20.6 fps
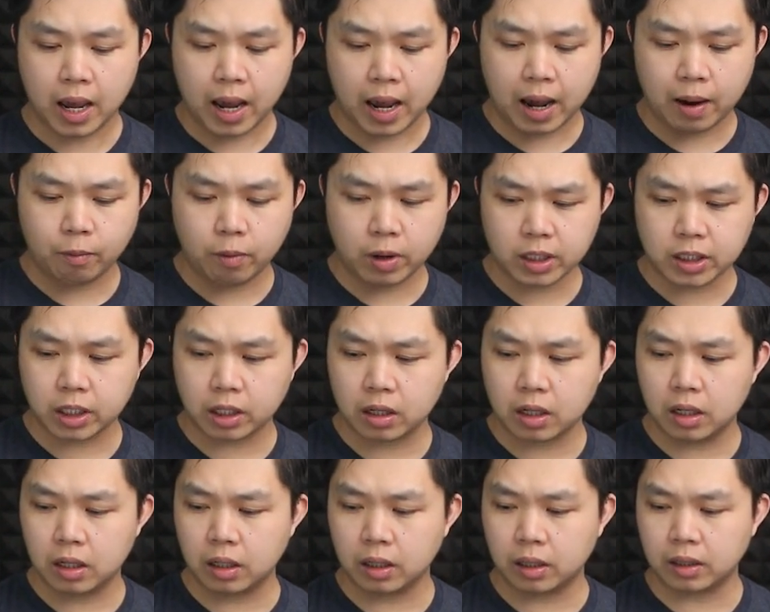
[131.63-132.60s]
And what is it going
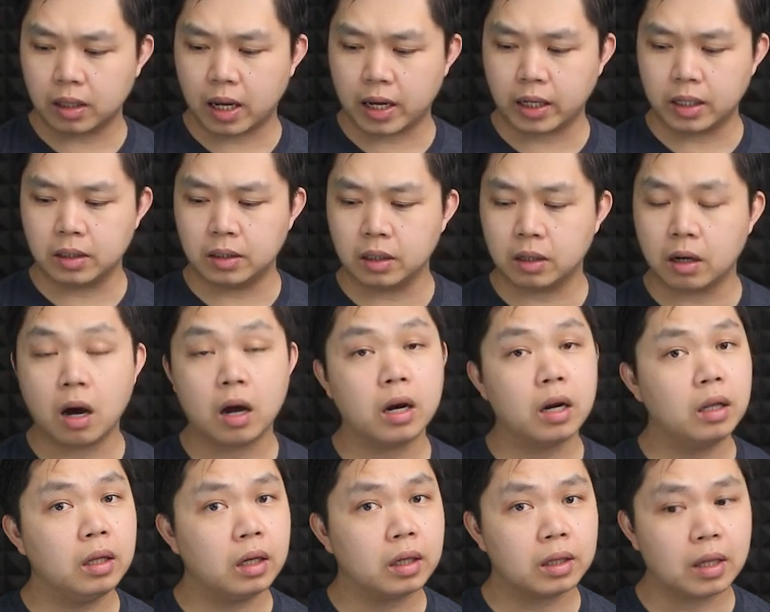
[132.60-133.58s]
to look like? It's going
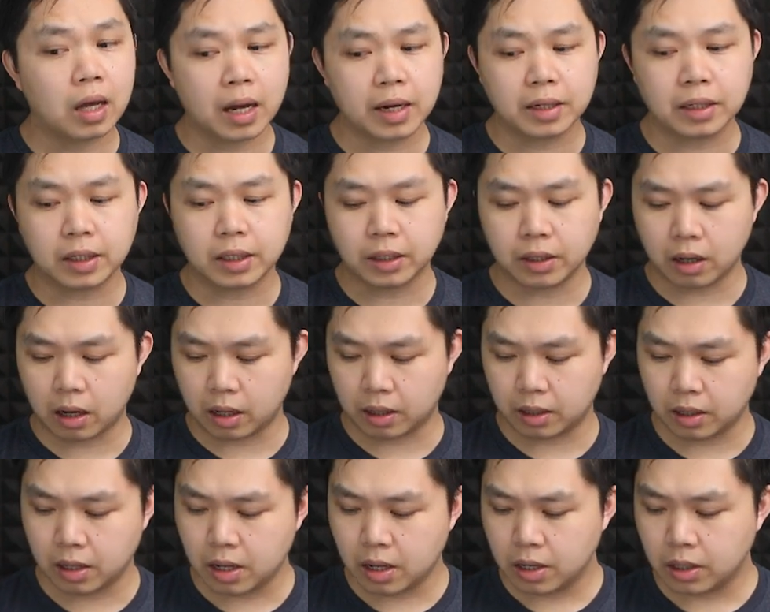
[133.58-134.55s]
to look like
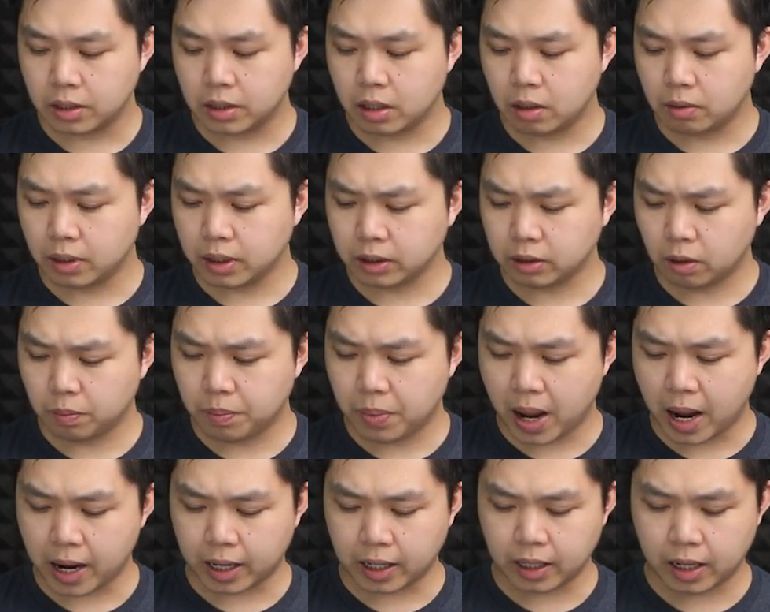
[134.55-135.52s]
neon. So let's go
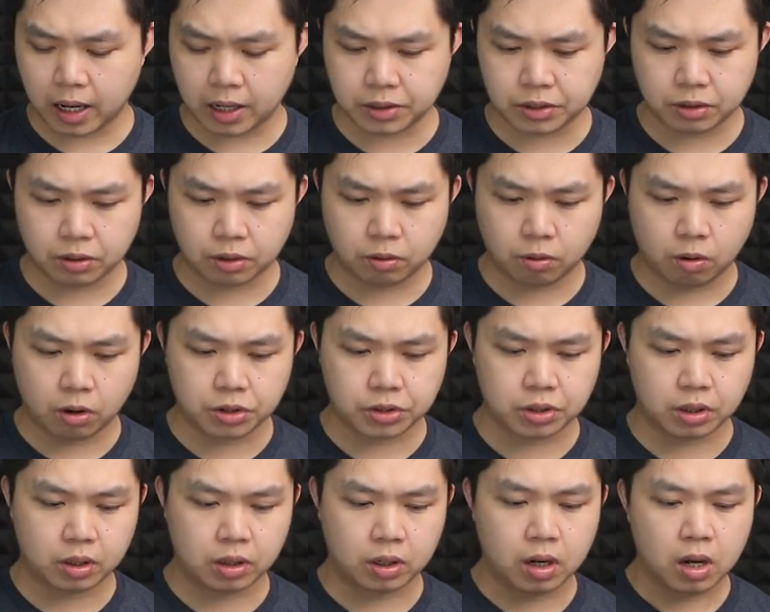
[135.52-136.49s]
back and answer a
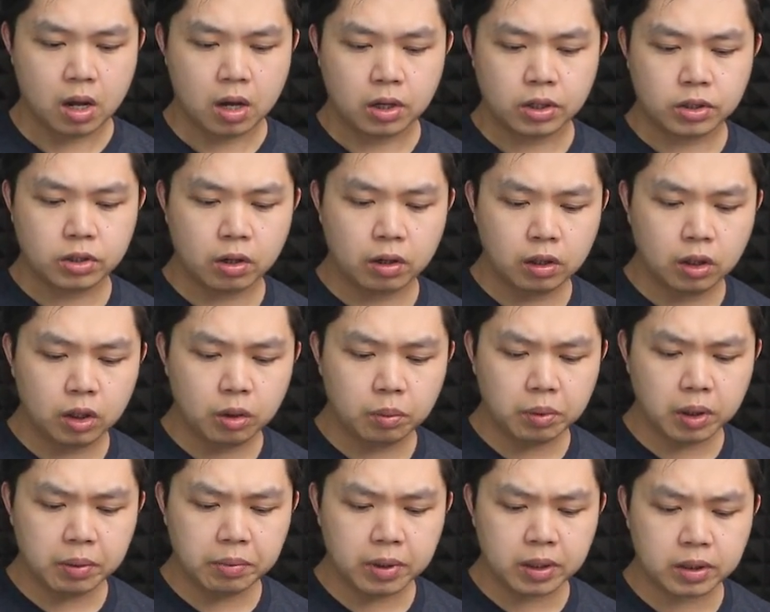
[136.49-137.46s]
question. So
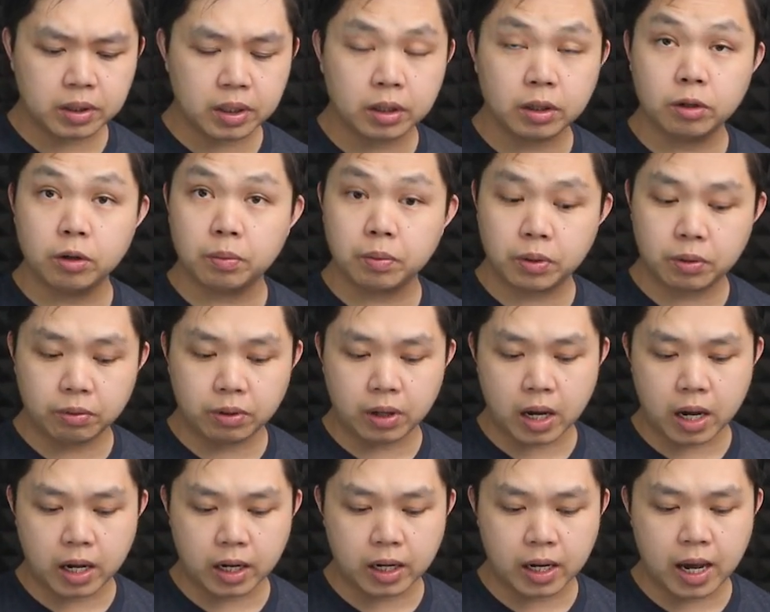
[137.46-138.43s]
aluminum is in group
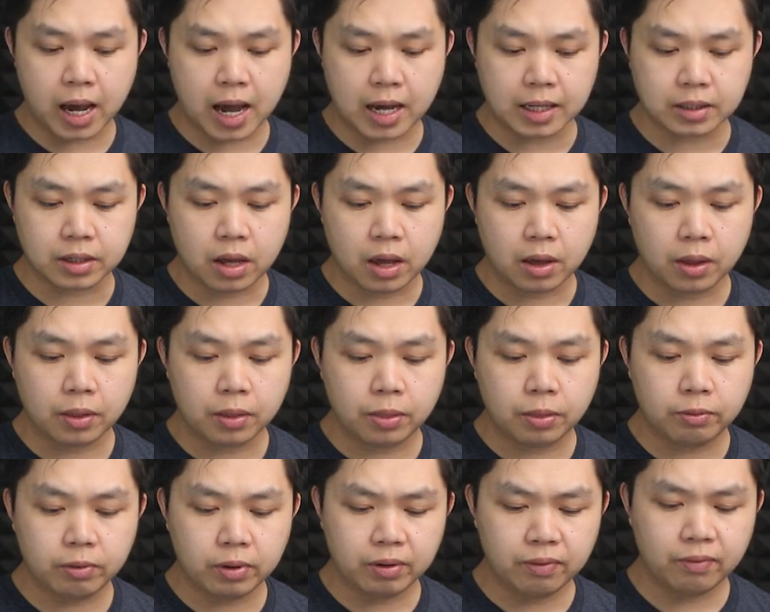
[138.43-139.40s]
3A. It has
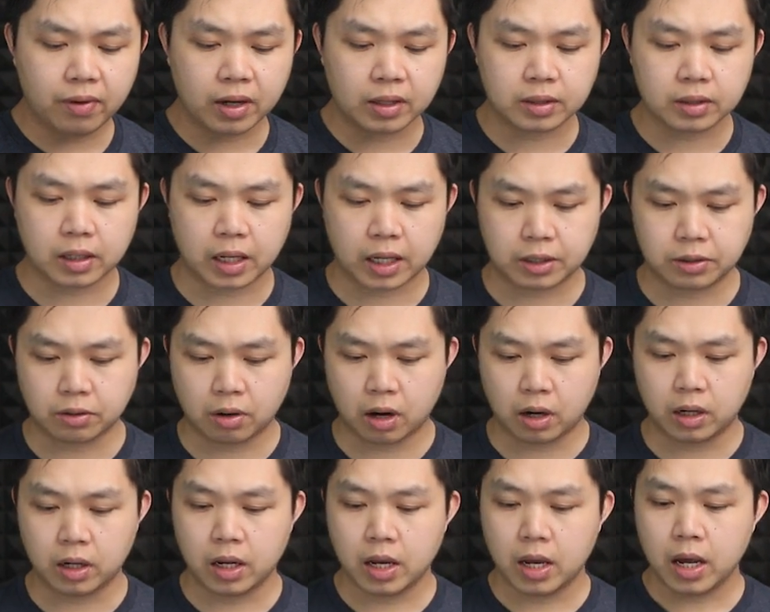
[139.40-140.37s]
3 valence
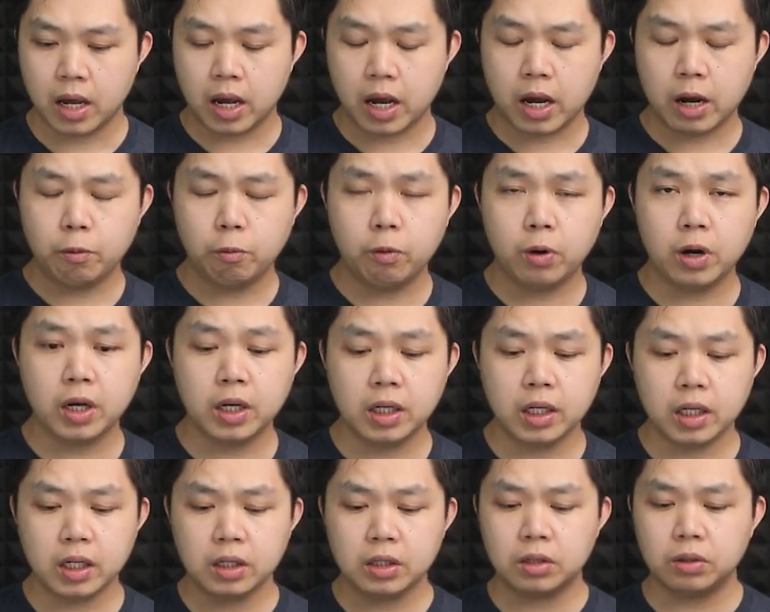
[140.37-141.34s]
electron. It would
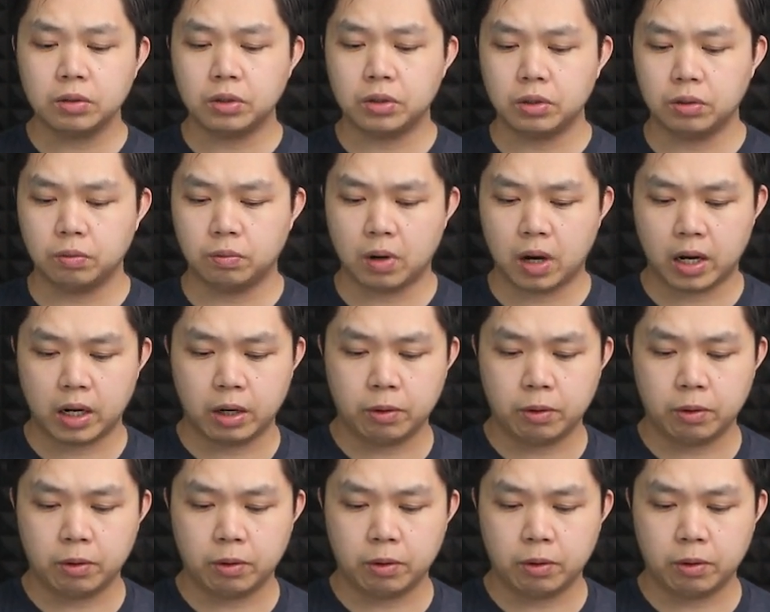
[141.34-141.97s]
need to do what?